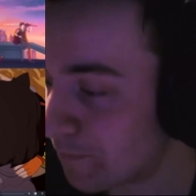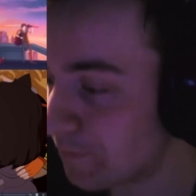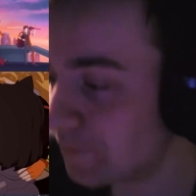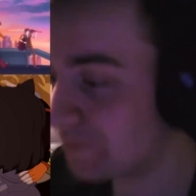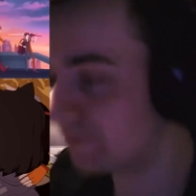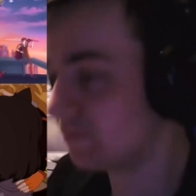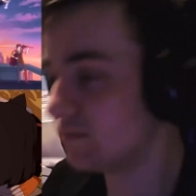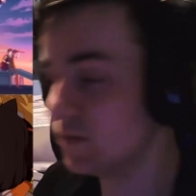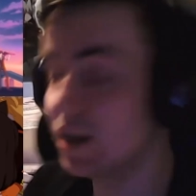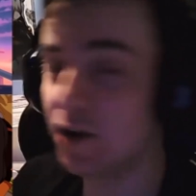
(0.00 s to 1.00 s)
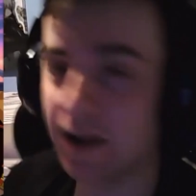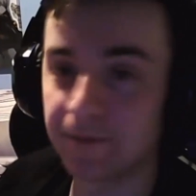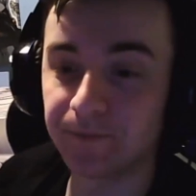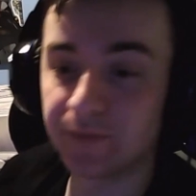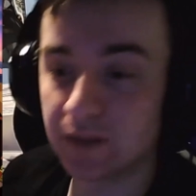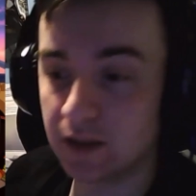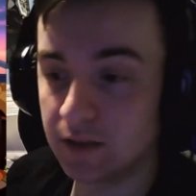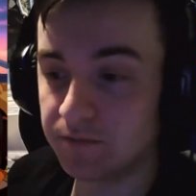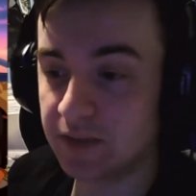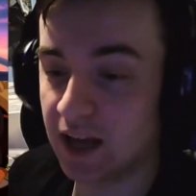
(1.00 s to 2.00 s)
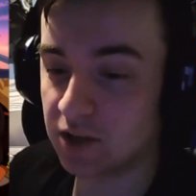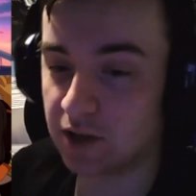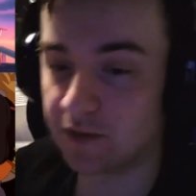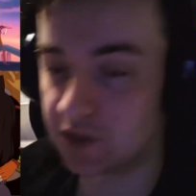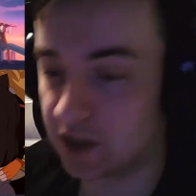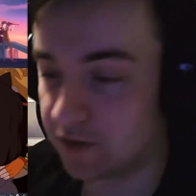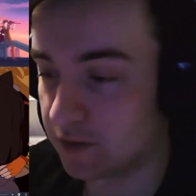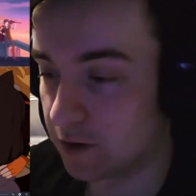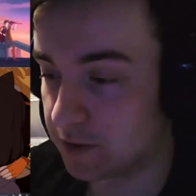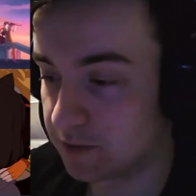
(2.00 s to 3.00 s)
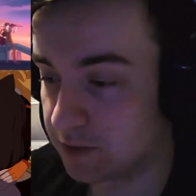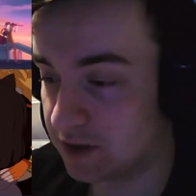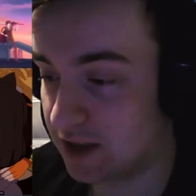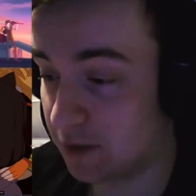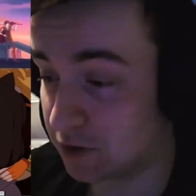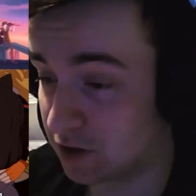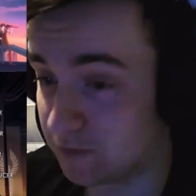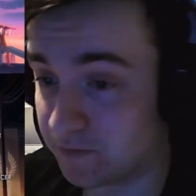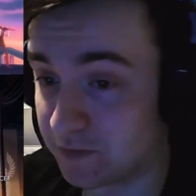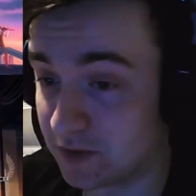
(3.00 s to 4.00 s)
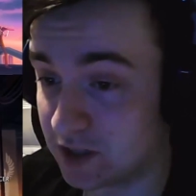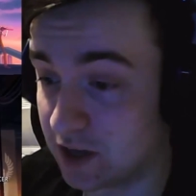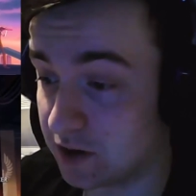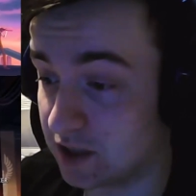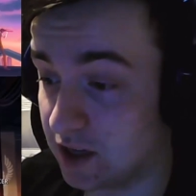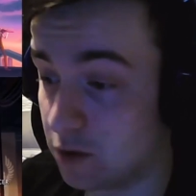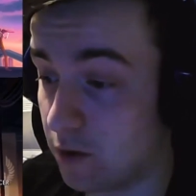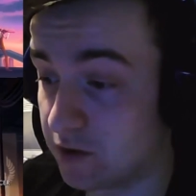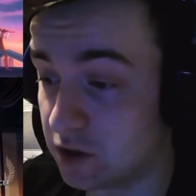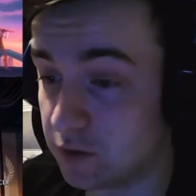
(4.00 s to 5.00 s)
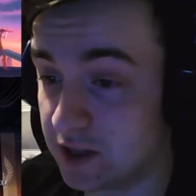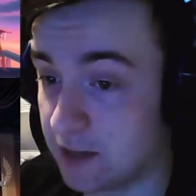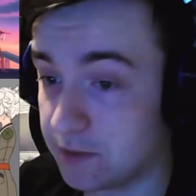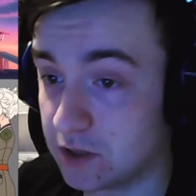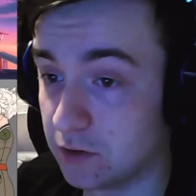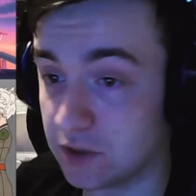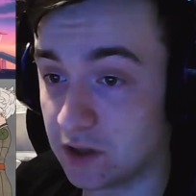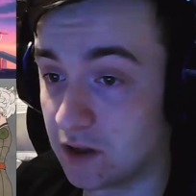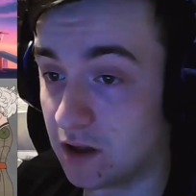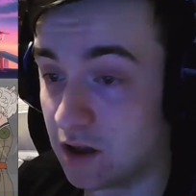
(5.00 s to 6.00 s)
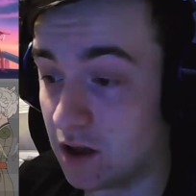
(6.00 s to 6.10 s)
to do? Okay. Yeah, that's all I have to say for the moment, but that was a... Seriously, whoever's doing these episodes,